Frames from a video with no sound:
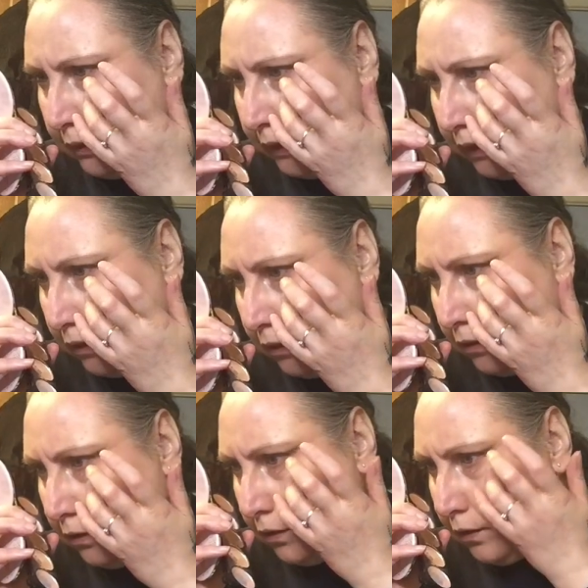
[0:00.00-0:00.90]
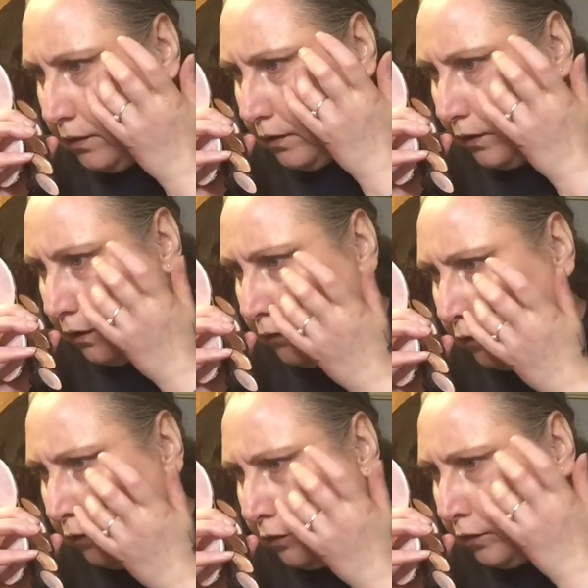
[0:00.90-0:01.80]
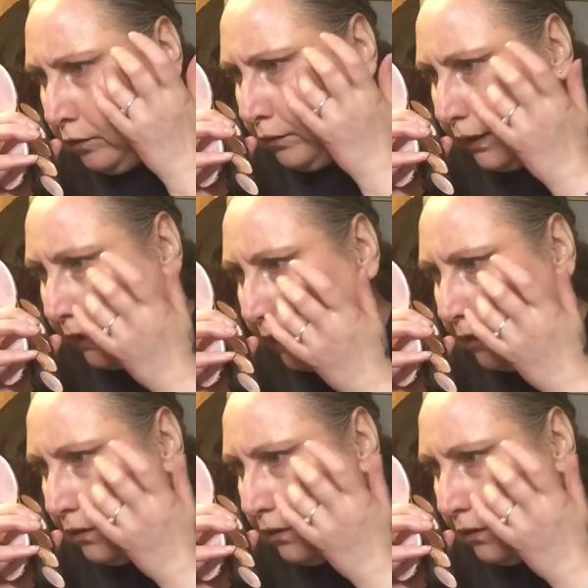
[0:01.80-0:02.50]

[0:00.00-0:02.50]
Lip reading: here, I'll just do there.